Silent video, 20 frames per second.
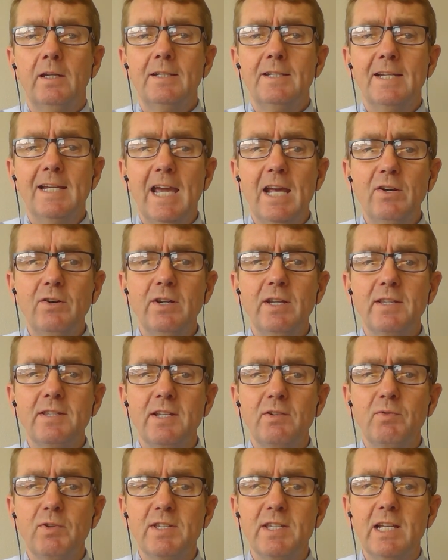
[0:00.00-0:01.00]
Togetherness
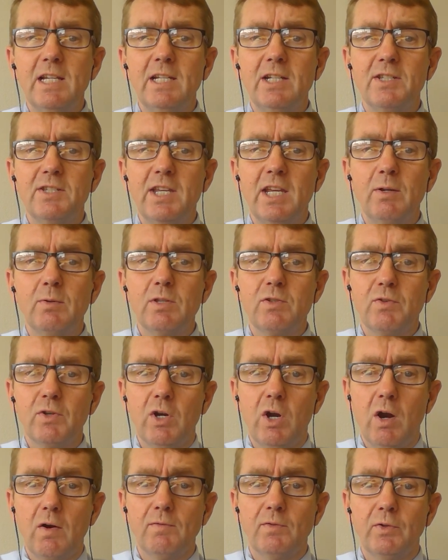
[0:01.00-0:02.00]
and resilience equals
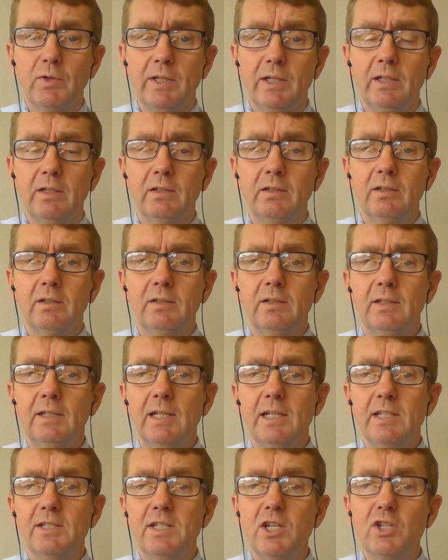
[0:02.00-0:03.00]
recovery
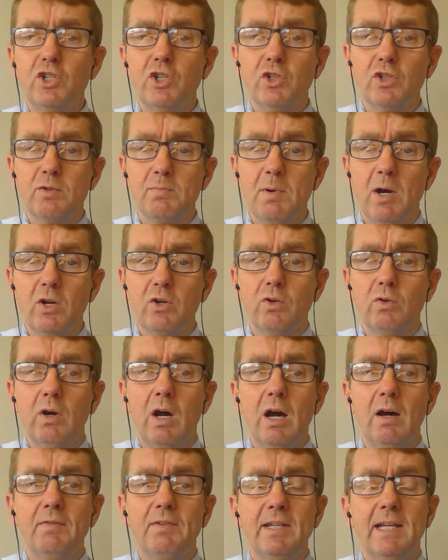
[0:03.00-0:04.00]
is this year's motto
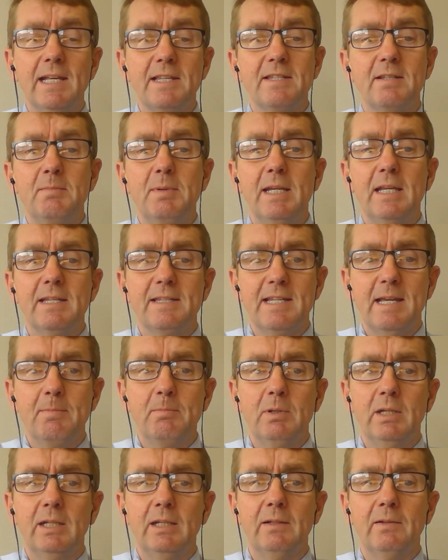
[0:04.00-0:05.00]
of the SME
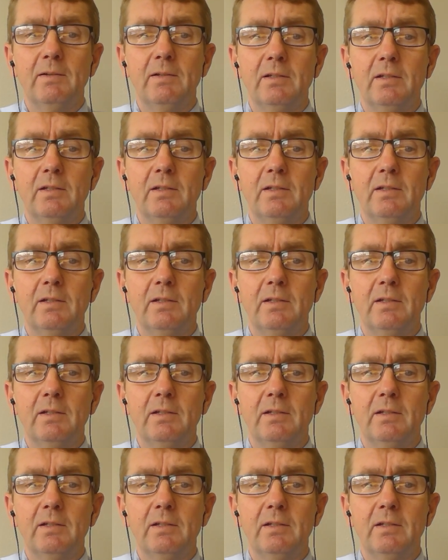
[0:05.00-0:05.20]
Assembly.